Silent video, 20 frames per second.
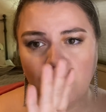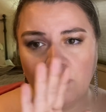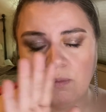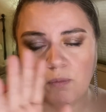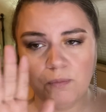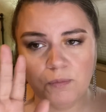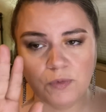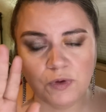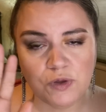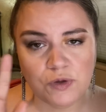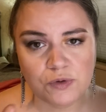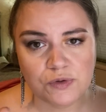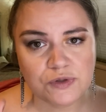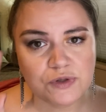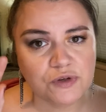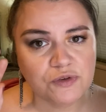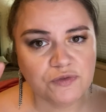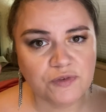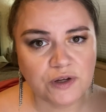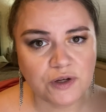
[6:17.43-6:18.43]
use
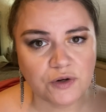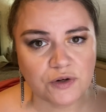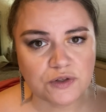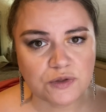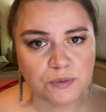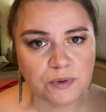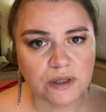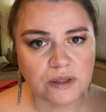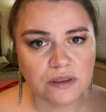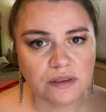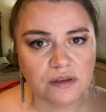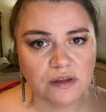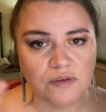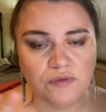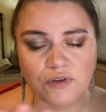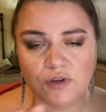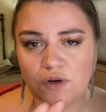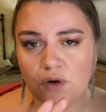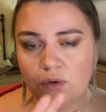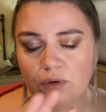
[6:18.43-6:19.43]
your fingers with. If
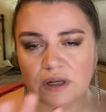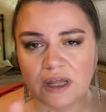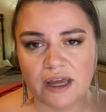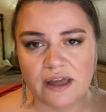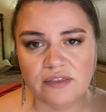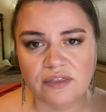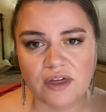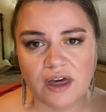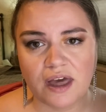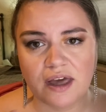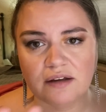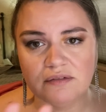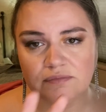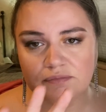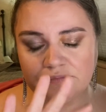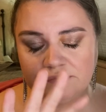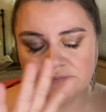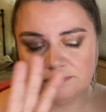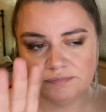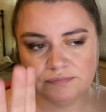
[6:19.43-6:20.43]
you don't like that,
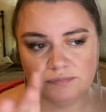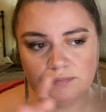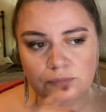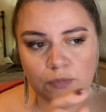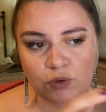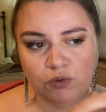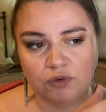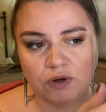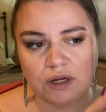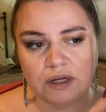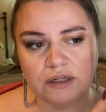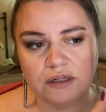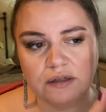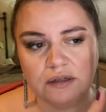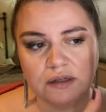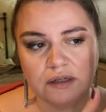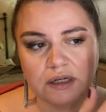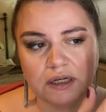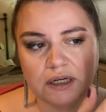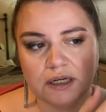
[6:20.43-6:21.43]
move on.
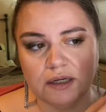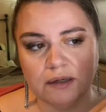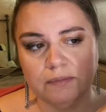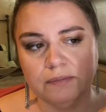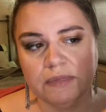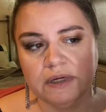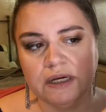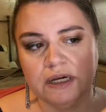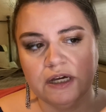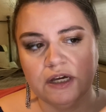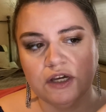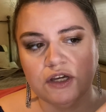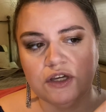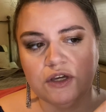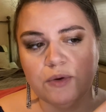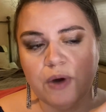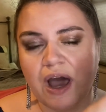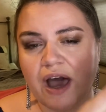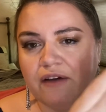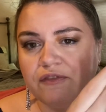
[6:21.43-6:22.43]

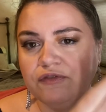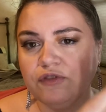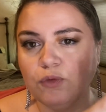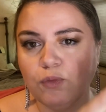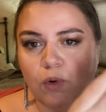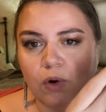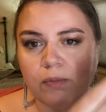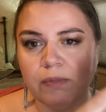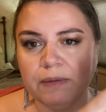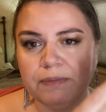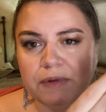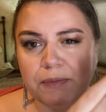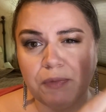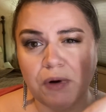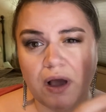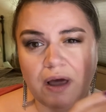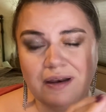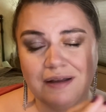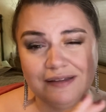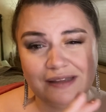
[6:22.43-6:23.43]
You have to warm up the
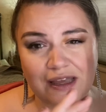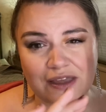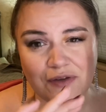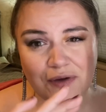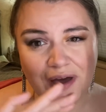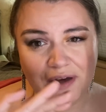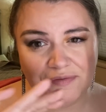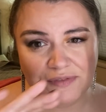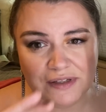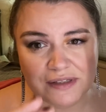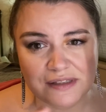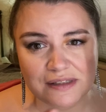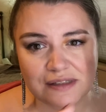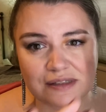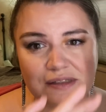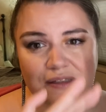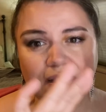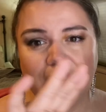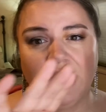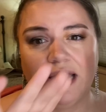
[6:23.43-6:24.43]
product and you have to
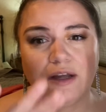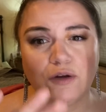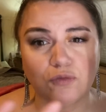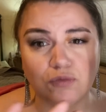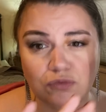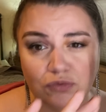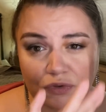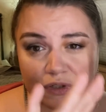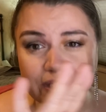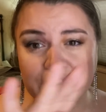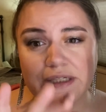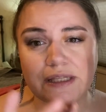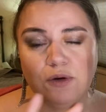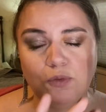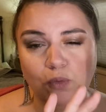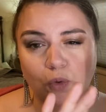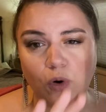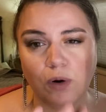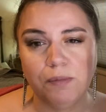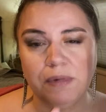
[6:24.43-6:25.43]
like really
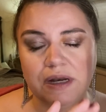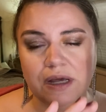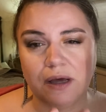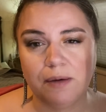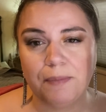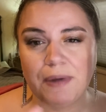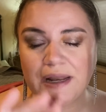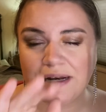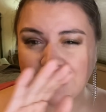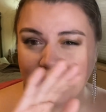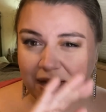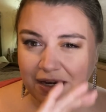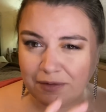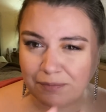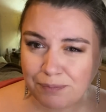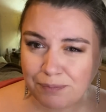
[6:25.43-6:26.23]
warm it up and kind of